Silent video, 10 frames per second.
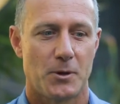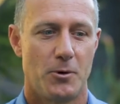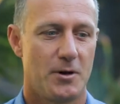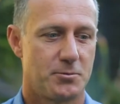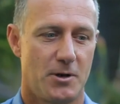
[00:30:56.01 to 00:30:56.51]

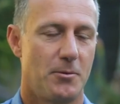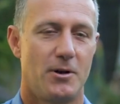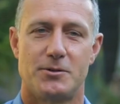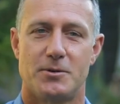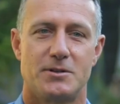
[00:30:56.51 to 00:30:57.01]
Whereas when I went
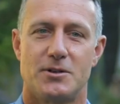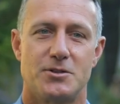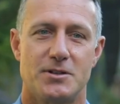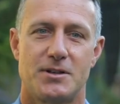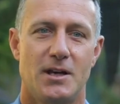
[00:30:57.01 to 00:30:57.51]
on to
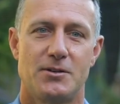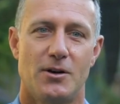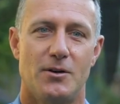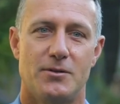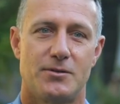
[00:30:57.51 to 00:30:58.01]
exogenous
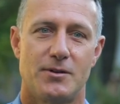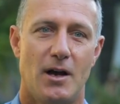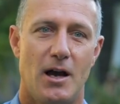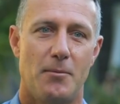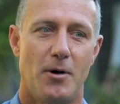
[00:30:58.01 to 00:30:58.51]
ketones,
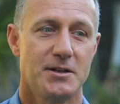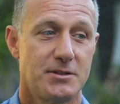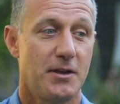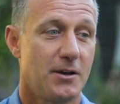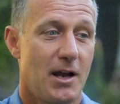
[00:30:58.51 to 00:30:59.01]
um, I used
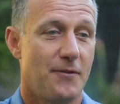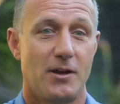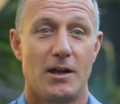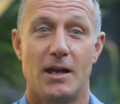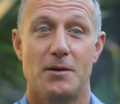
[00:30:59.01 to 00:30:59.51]
to think I'd have
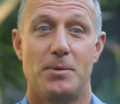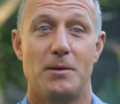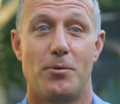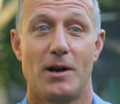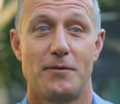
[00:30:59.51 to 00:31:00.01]
to eat a
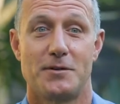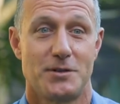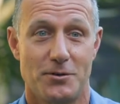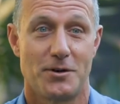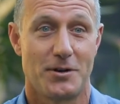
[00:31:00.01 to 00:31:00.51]
big breakfast
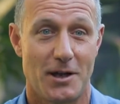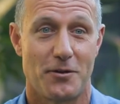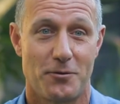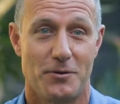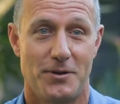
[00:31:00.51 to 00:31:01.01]
in order to get
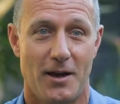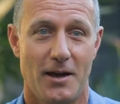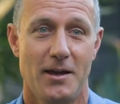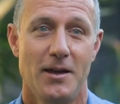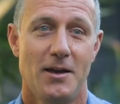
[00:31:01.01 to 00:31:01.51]
through the day.